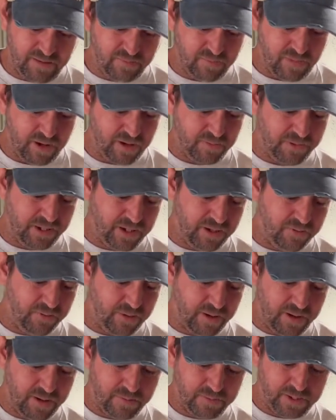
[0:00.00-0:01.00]
barbecue
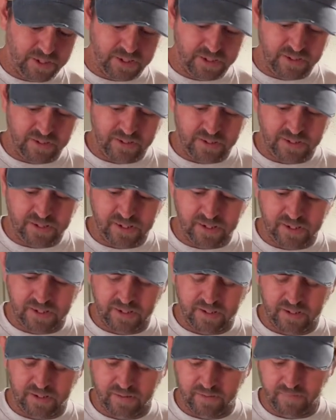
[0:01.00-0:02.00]
ribs. It's
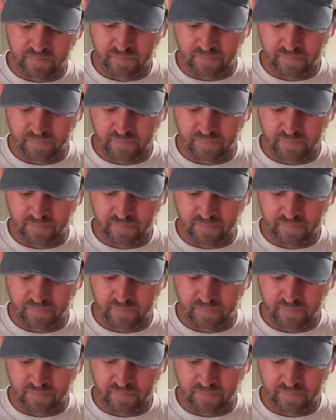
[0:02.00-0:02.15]
just a